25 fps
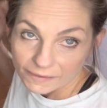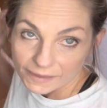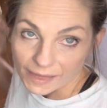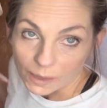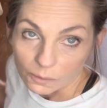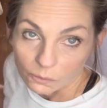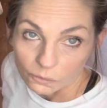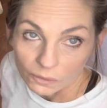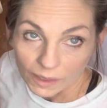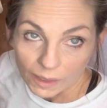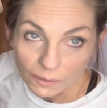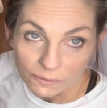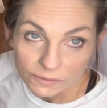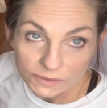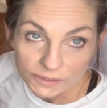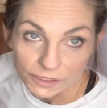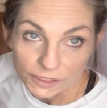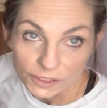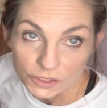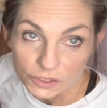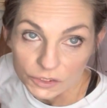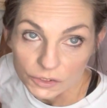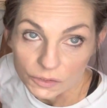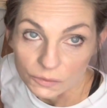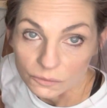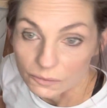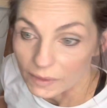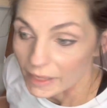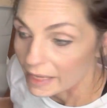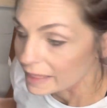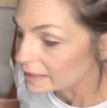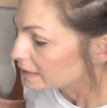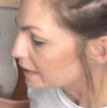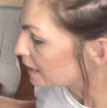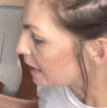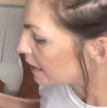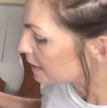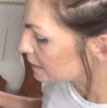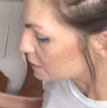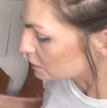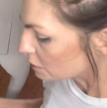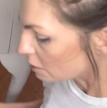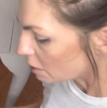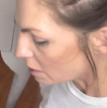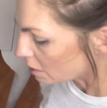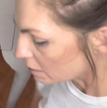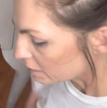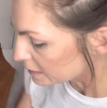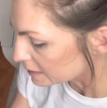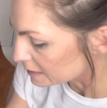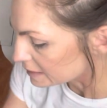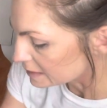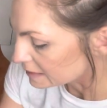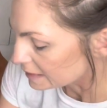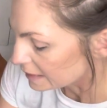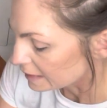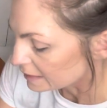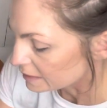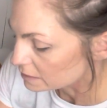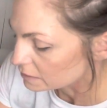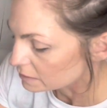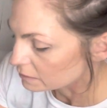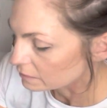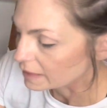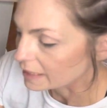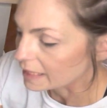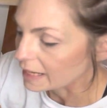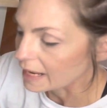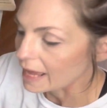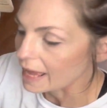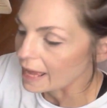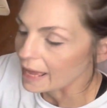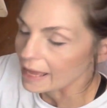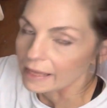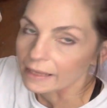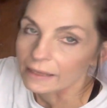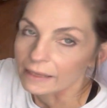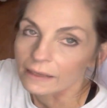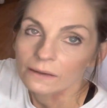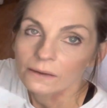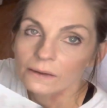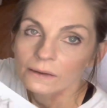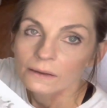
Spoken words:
that what I was gonna do, and then I saw this stencil that I had,